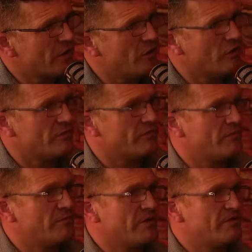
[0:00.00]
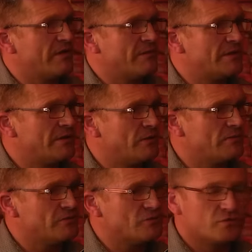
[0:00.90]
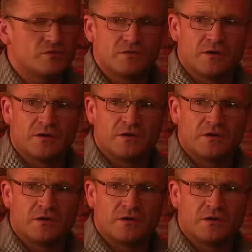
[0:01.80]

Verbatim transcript: I love my family. I love you,